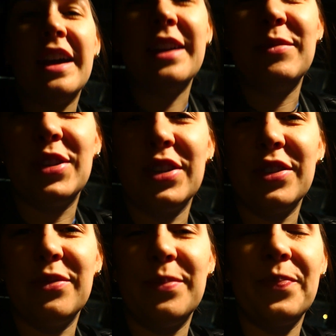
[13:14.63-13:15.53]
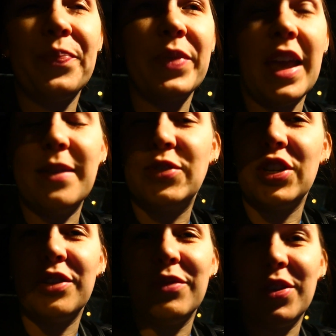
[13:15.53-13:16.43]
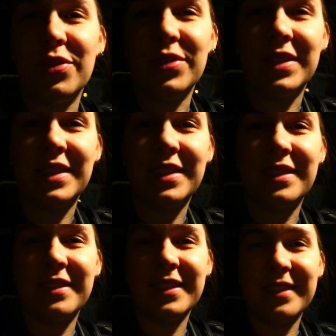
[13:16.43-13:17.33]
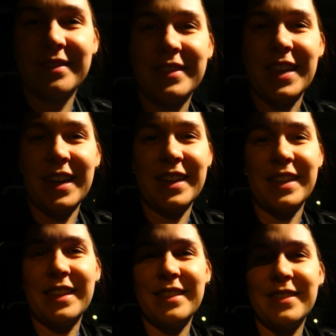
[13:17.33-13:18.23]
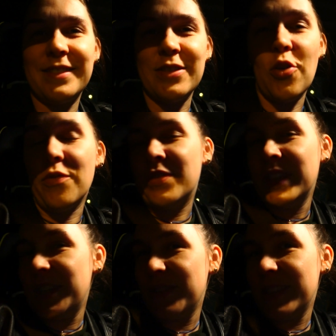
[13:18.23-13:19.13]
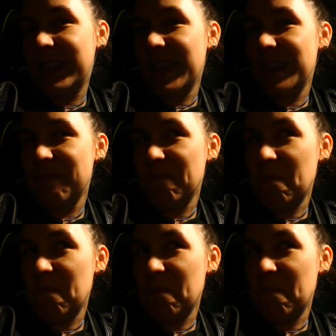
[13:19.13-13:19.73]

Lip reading: I'm sure Rose can hopefully do the same.